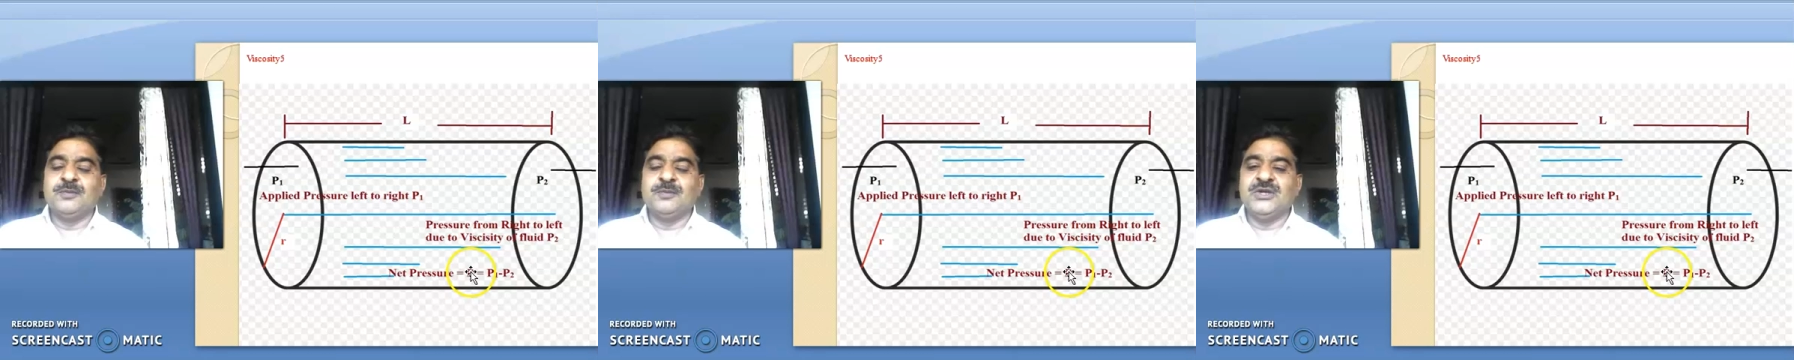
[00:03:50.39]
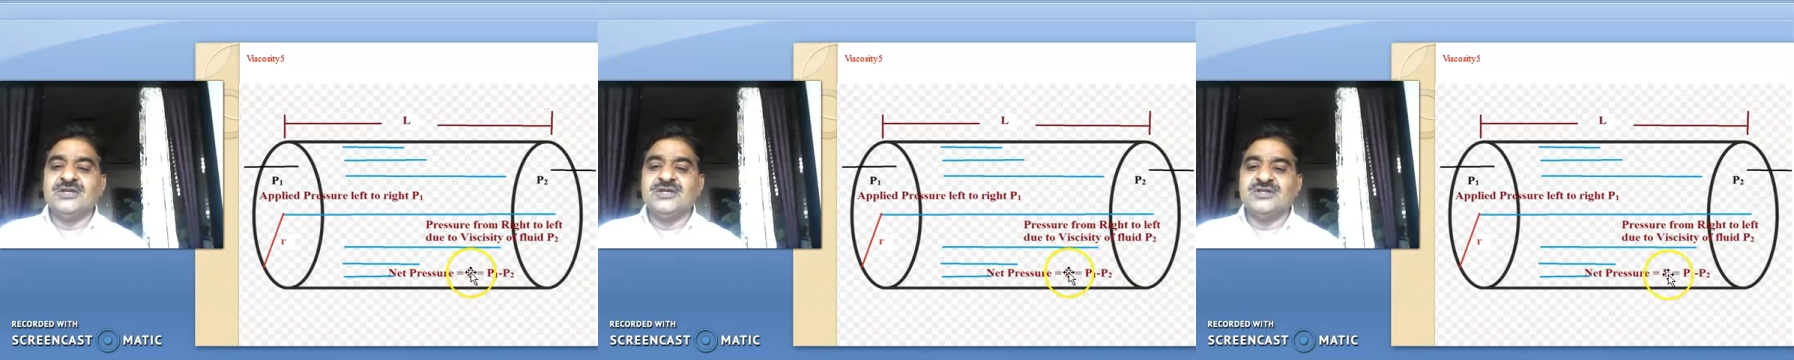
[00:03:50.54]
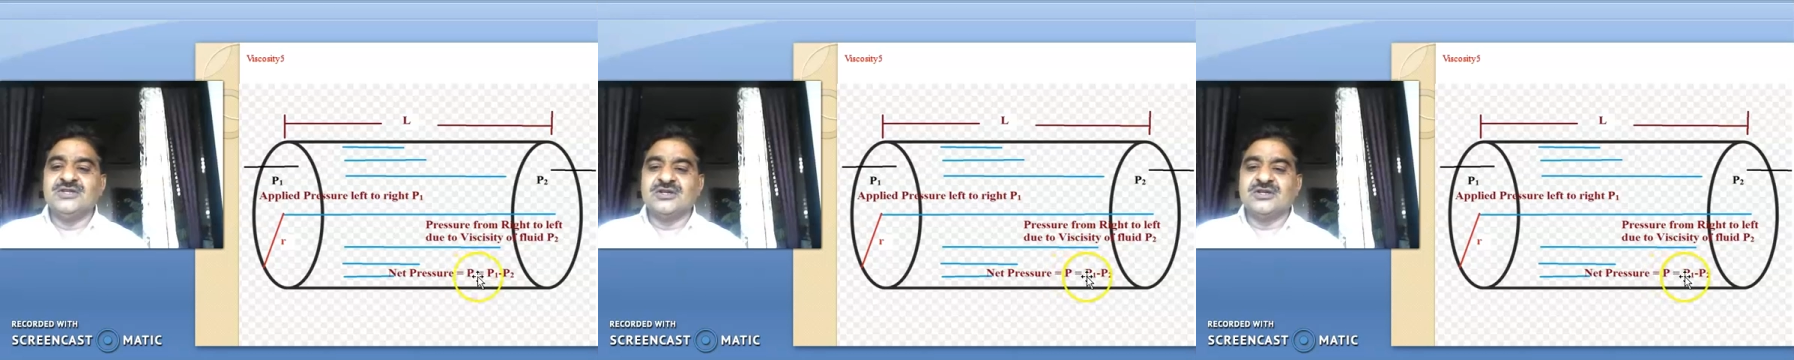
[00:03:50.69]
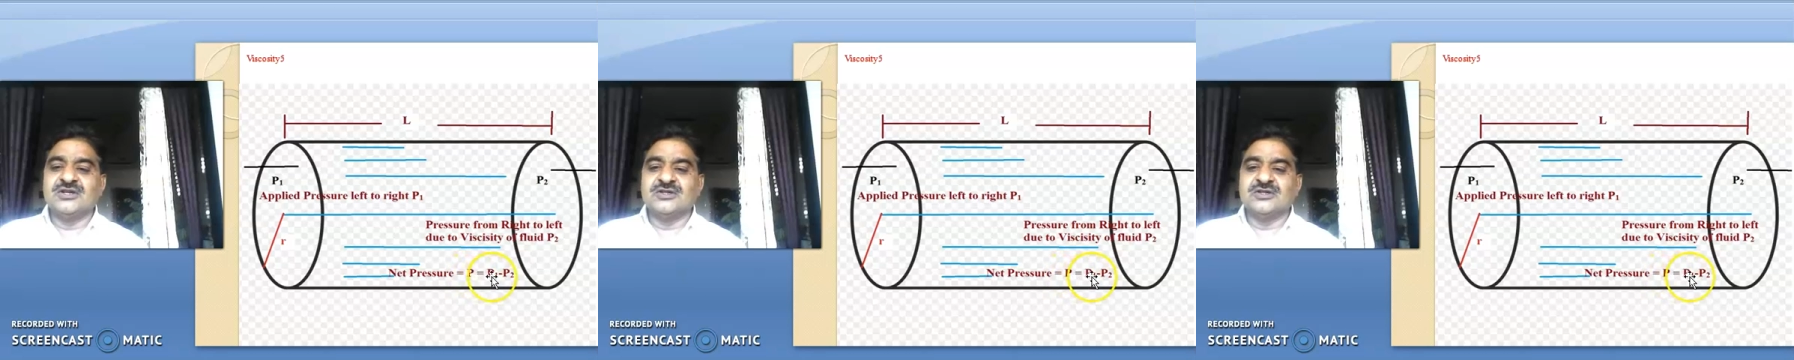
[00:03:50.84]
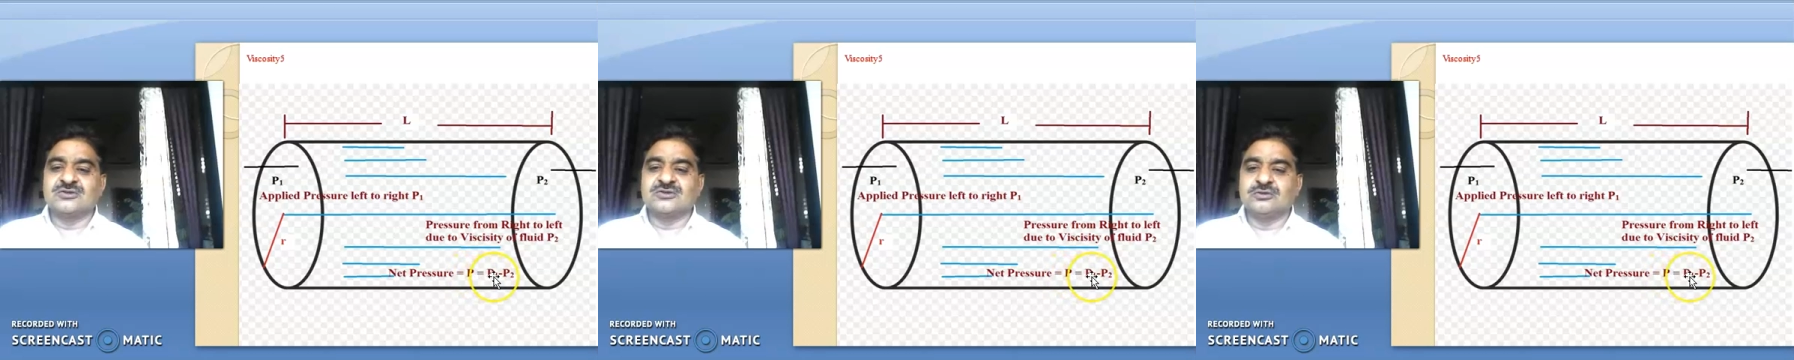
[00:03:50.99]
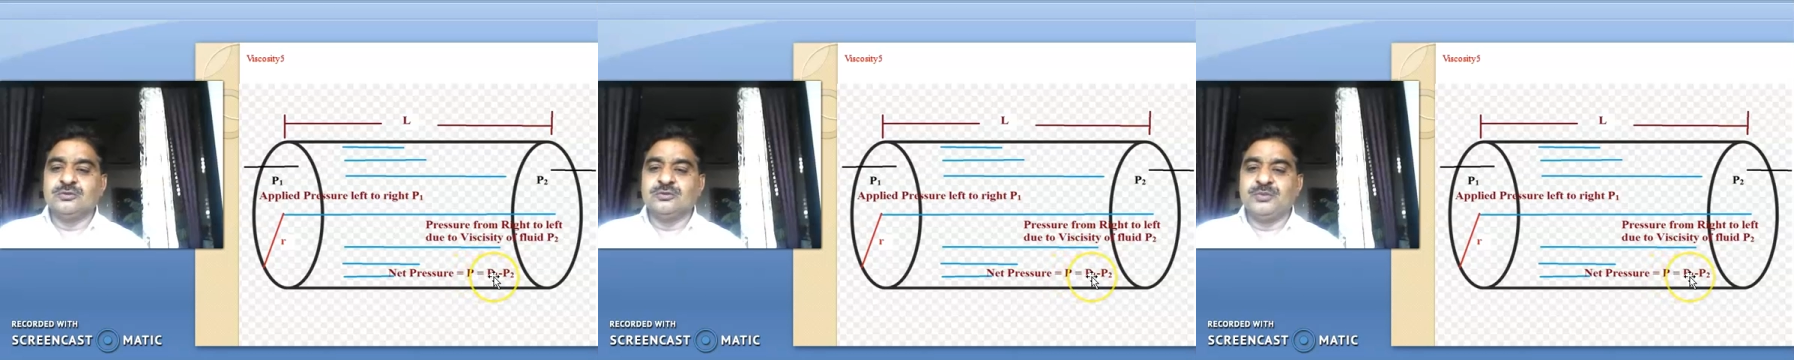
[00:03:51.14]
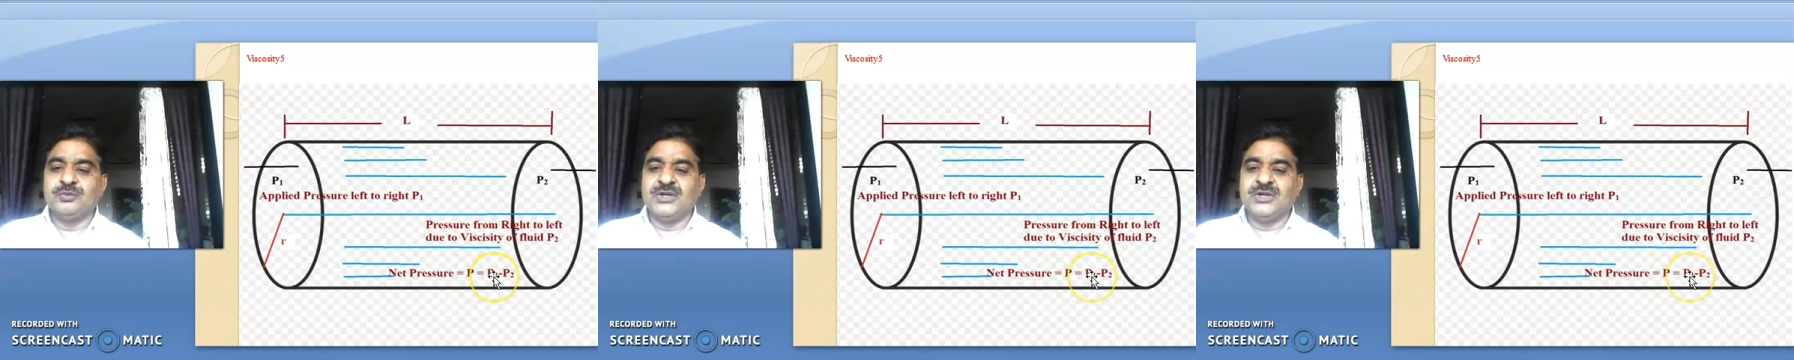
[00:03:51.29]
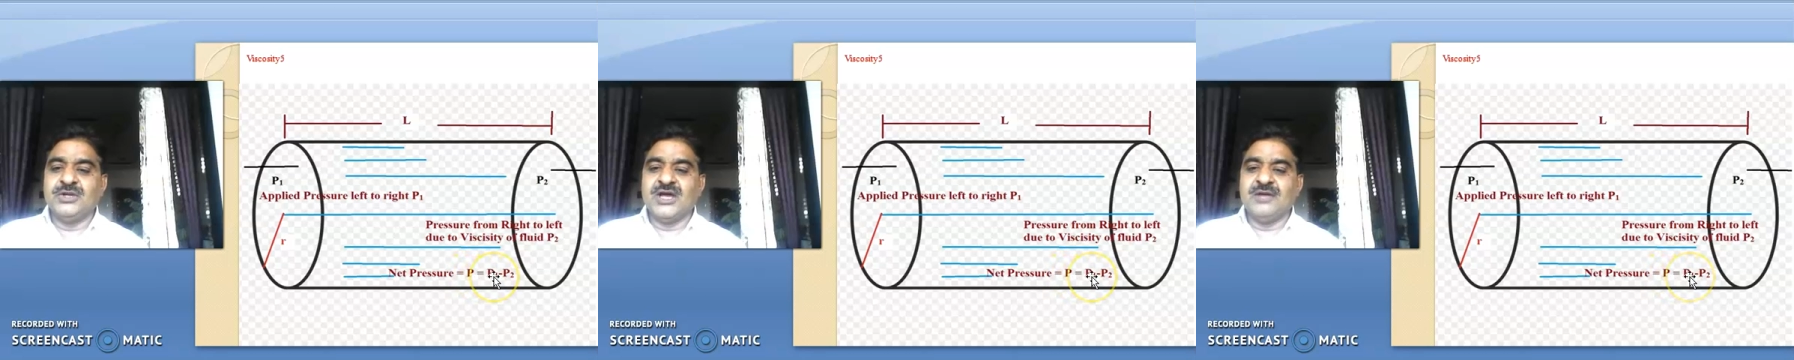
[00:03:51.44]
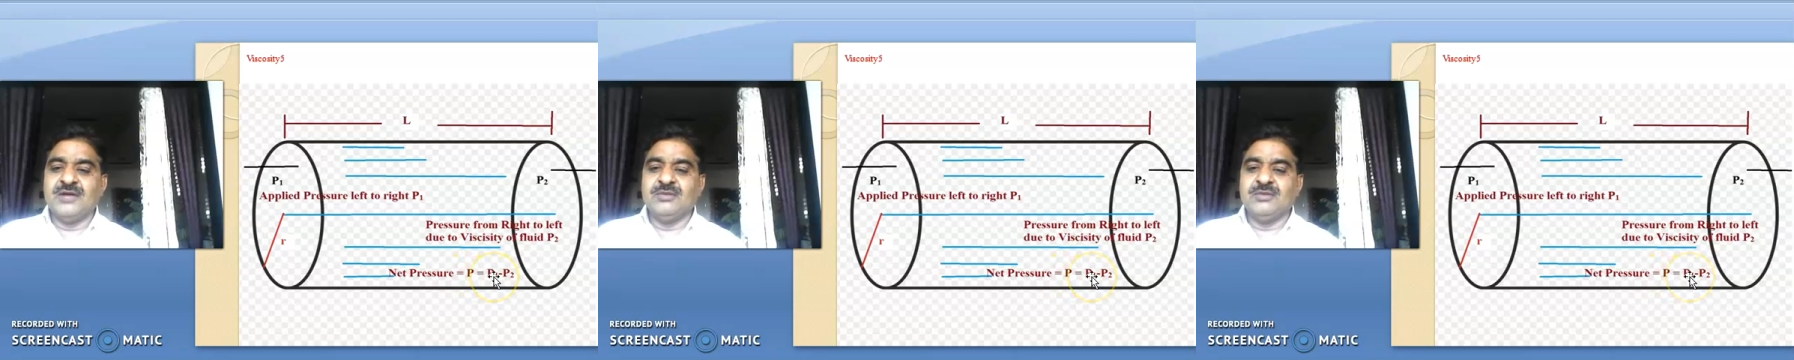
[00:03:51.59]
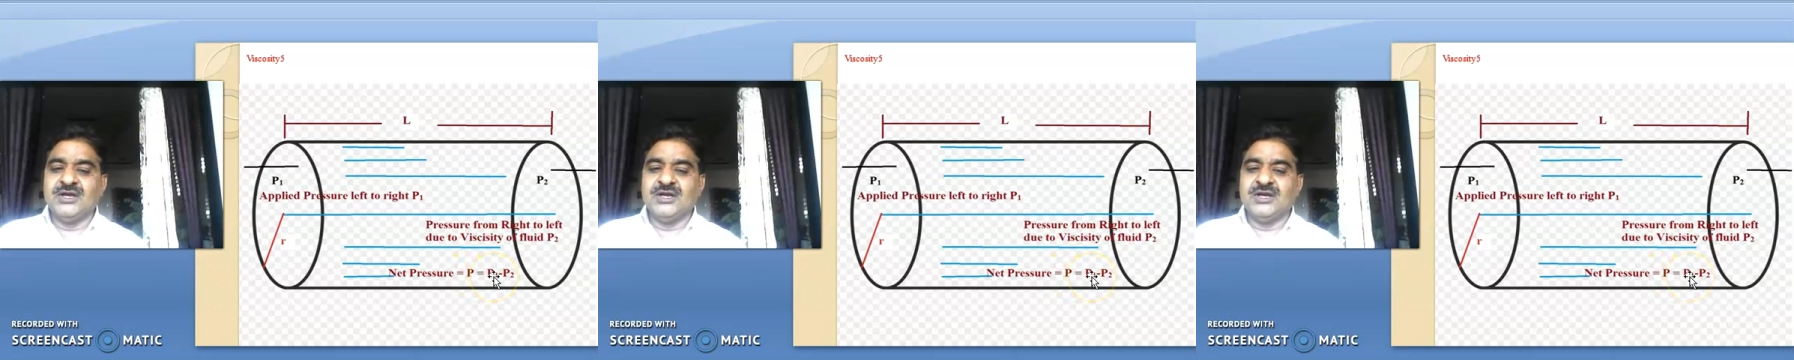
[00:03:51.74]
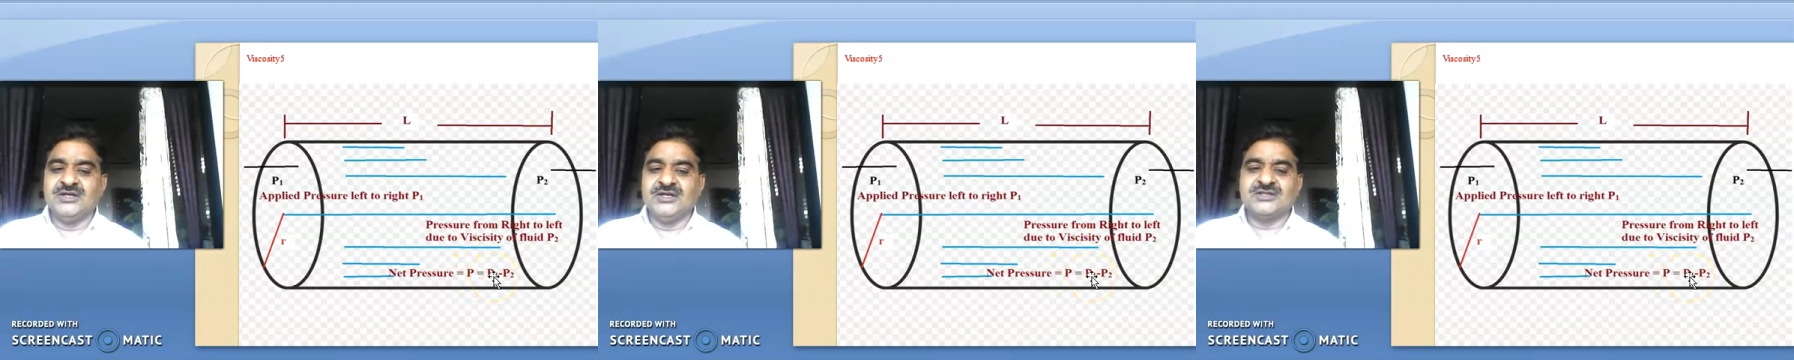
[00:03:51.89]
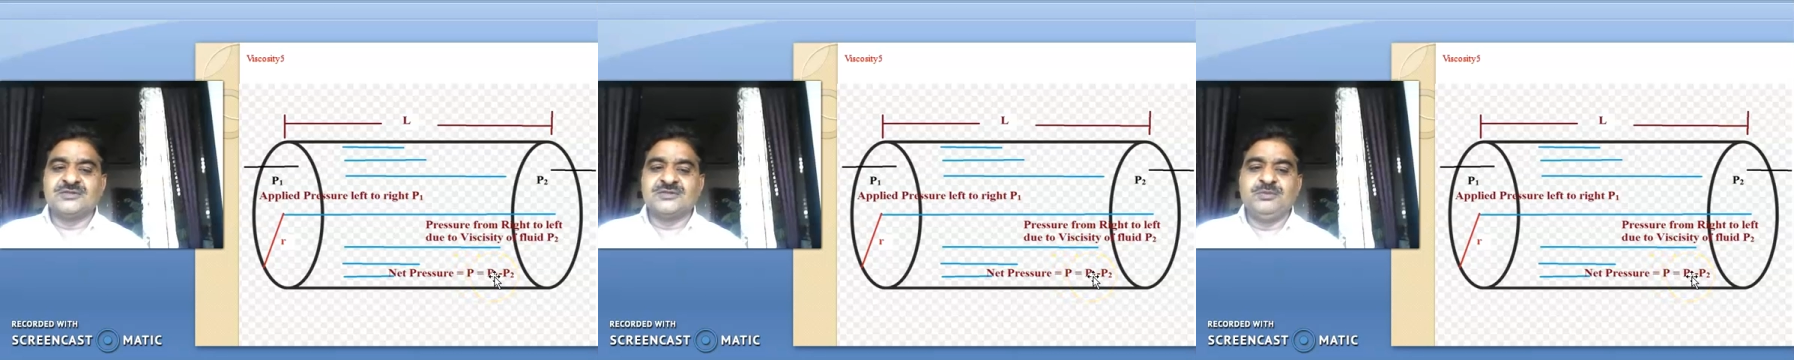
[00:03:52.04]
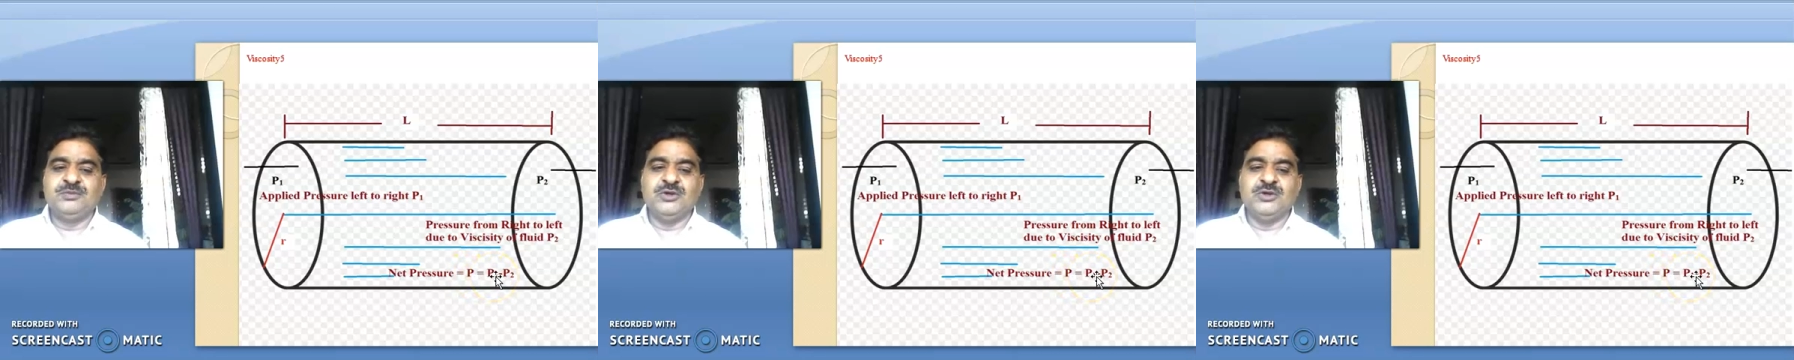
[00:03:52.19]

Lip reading: P is equals to Pi minus